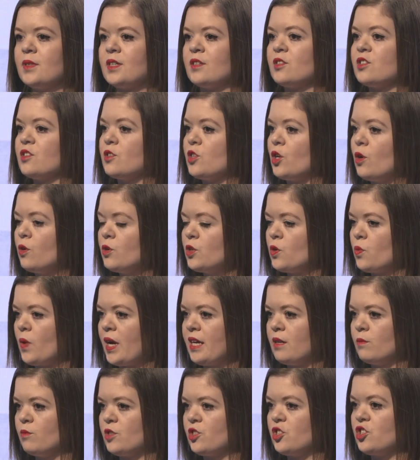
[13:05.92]
because the only
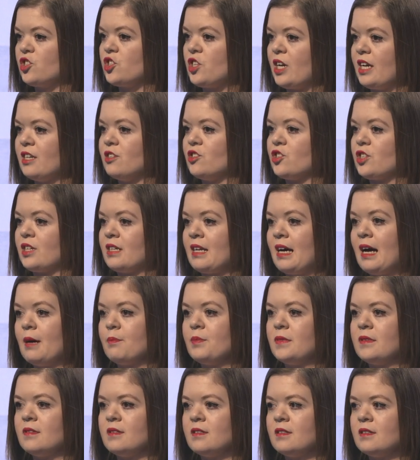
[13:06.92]
way in which change can
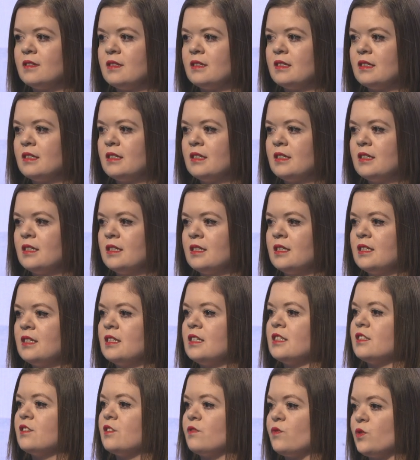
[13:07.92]
happen
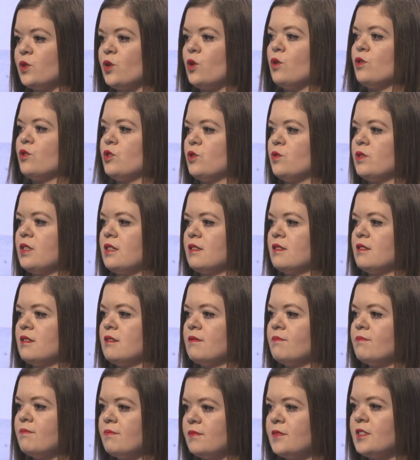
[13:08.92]
is if we all do
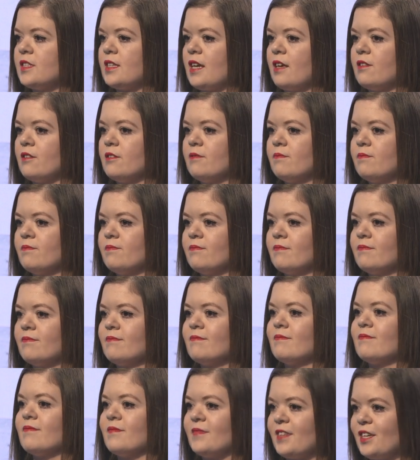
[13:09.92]
this together.
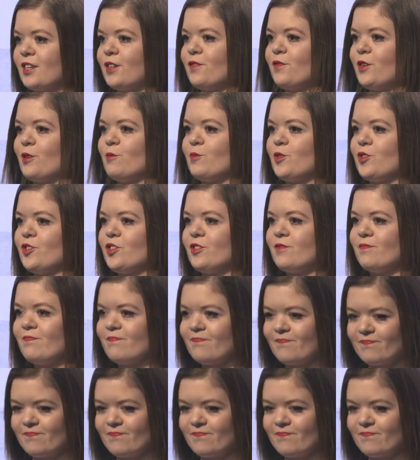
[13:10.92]
Thank you very much.